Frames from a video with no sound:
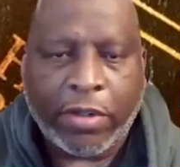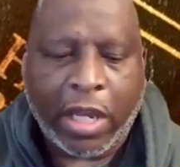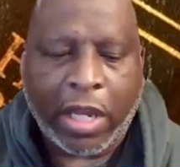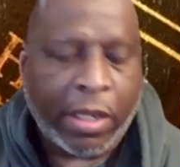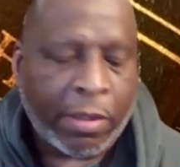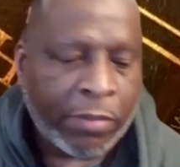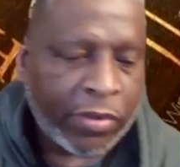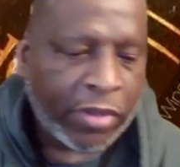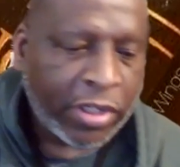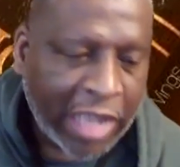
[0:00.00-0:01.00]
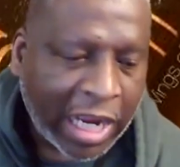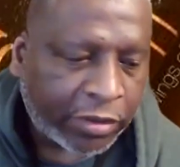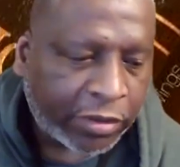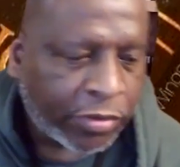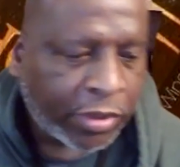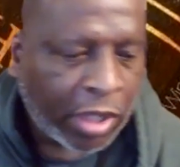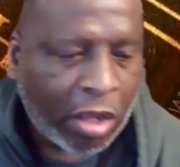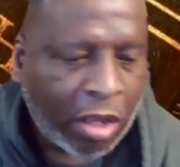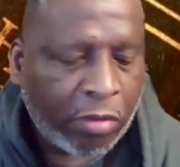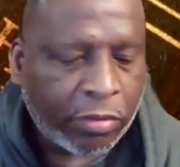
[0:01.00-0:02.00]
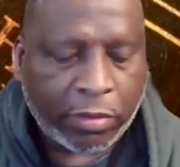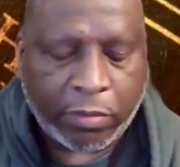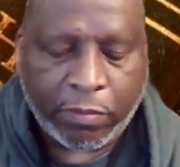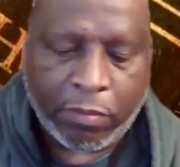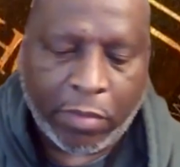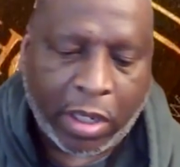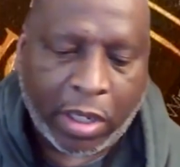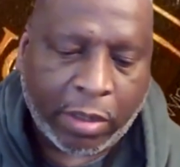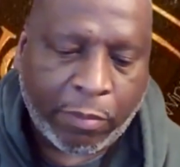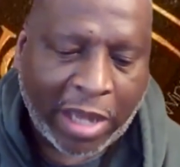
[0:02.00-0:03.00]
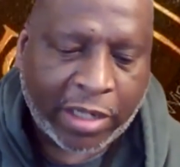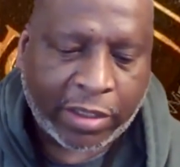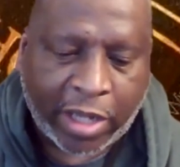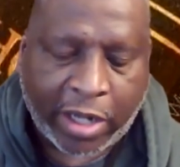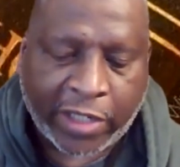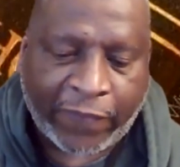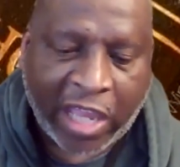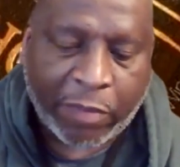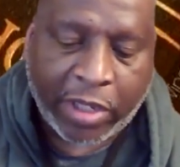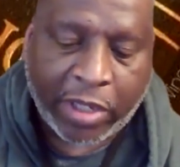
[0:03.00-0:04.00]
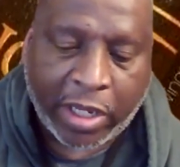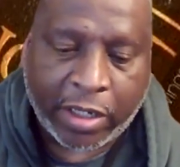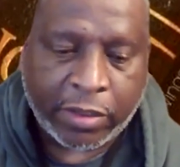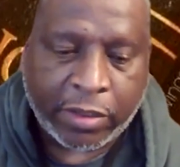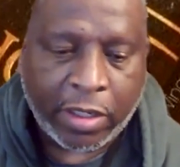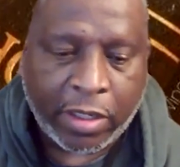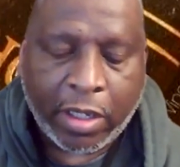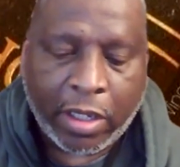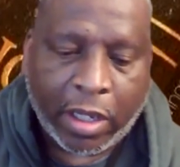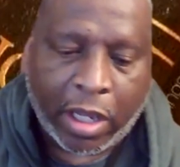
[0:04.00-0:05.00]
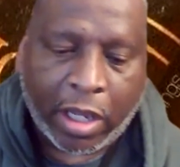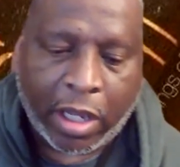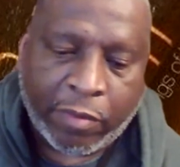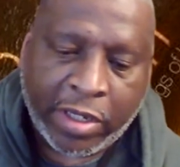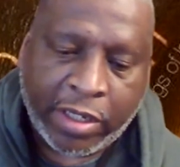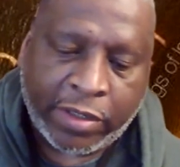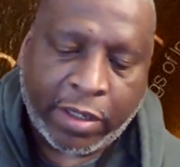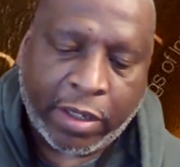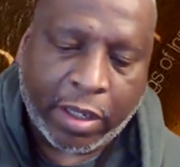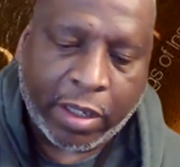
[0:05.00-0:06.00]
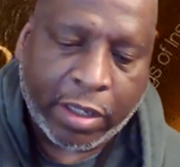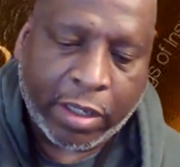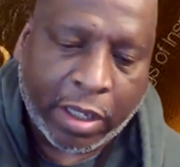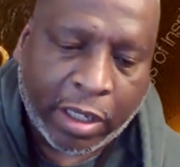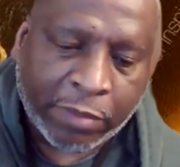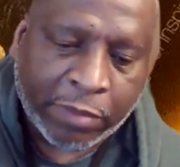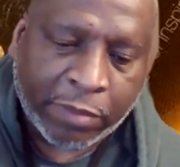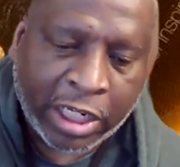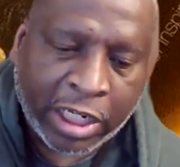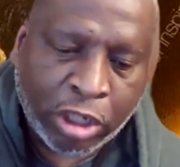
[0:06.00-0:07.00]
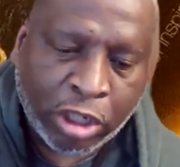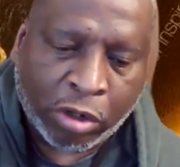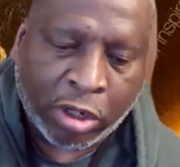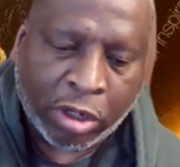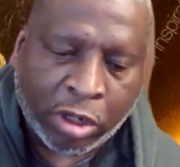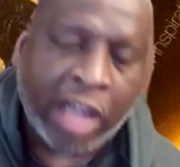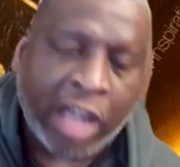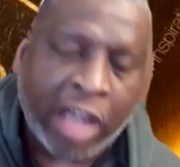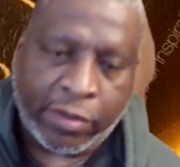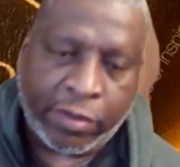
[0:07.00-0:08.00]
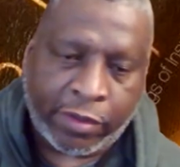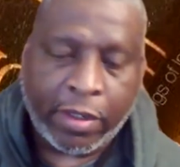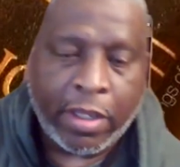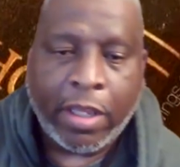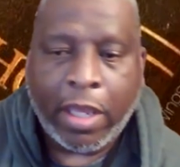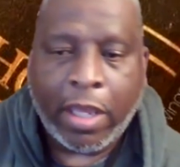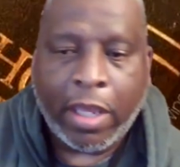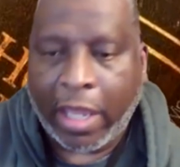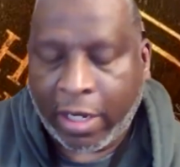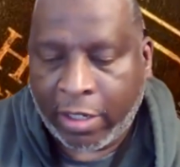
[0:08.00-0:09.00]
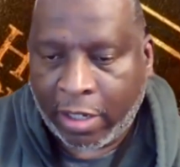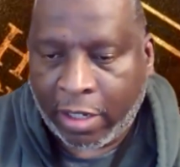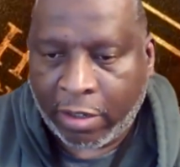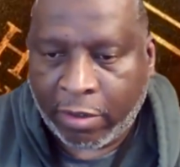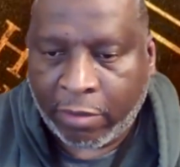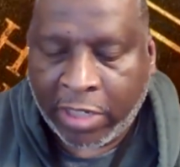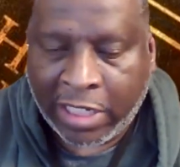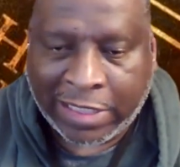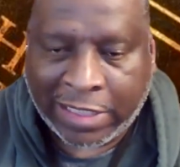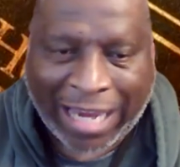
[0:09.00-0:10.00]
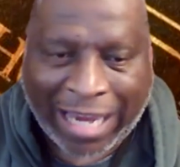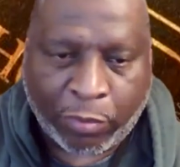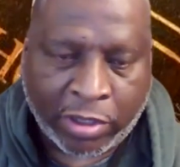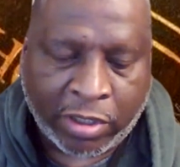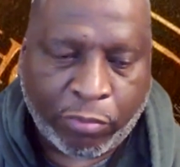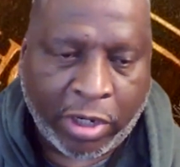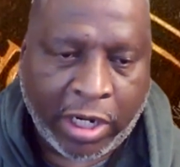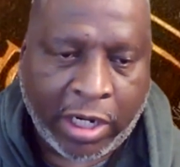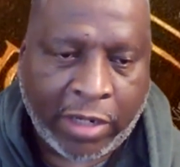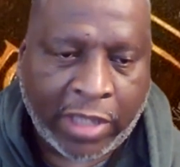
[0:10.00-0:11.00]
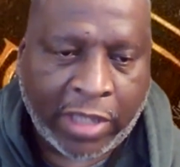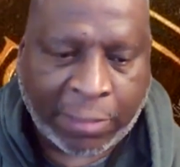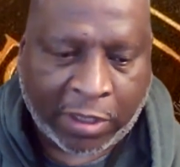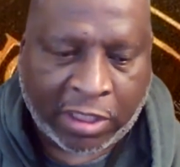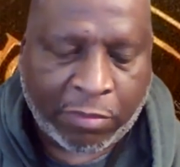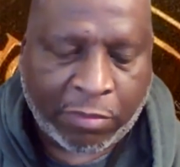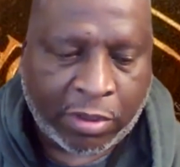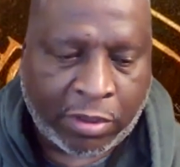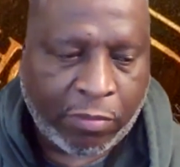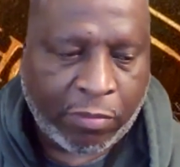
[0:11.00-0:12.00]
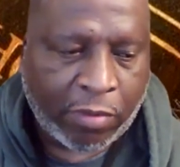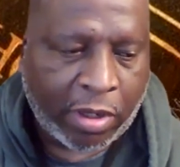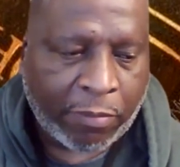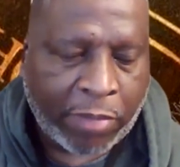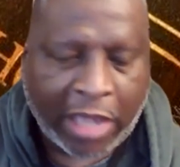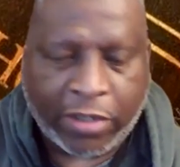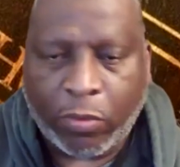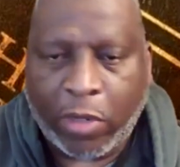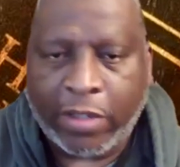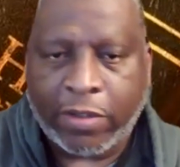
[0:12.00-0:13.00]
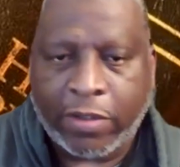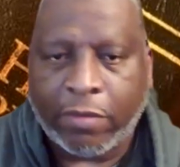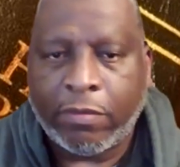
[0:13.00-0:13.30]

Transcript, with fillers: um, the doctors called uh, McIntyre's family in. Um, he's um, not. He's no longer conscious, and um, he's laboring to breathe. They expect him to uh, pass away soon.